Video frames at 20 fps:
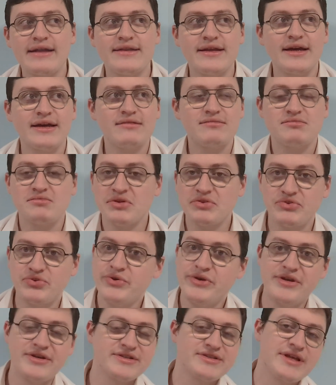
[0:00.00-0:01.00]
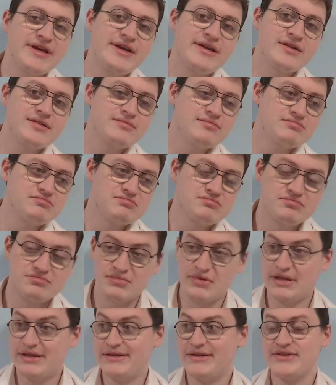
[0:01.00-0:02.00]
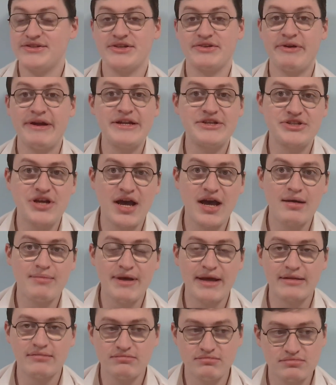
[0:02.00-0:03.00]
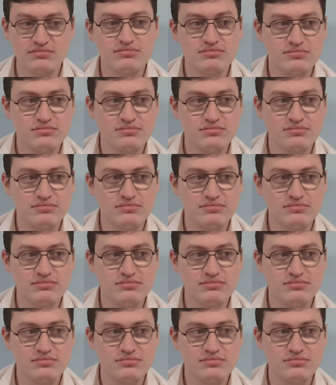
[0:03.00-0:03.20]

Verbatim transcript: And then two years later, he does a great job at